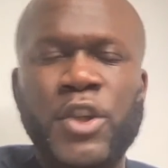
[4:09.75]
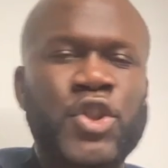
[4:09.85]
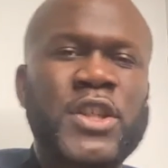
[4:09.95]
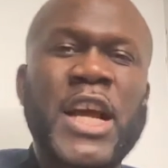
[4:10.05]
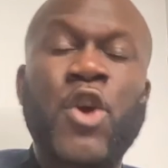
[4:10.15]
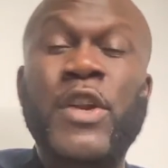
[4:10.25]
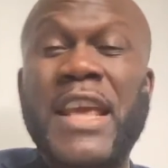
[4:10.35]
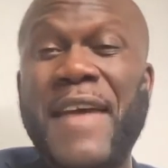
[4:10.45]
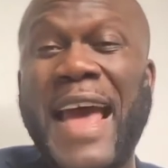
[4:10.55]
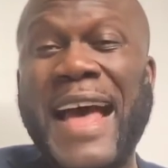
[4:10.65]
Just like God
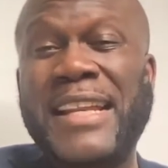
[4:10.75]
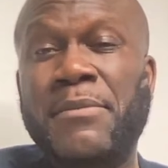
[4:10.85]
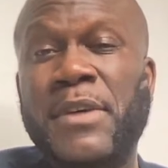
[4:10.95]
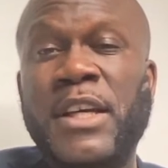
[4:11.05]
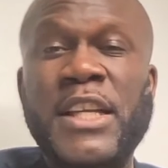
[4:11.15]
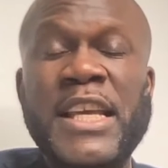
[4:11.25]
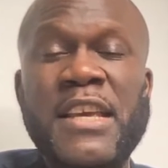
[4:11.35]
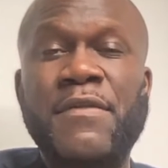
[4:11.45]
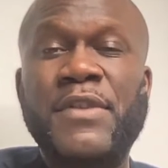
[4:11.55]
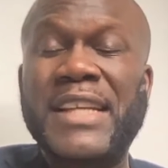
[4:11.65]
gave Adam and
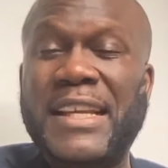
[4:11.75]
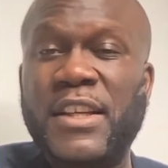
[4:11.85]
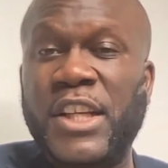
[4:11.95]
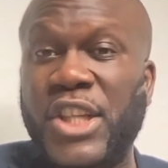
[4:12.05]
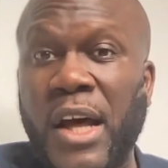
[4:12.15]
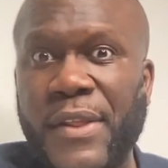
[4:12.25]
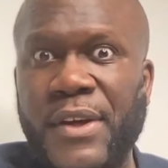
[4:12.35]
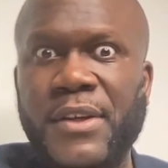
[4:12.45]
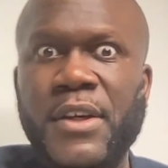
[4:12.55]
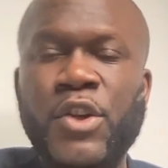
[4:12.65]
Eve to each other.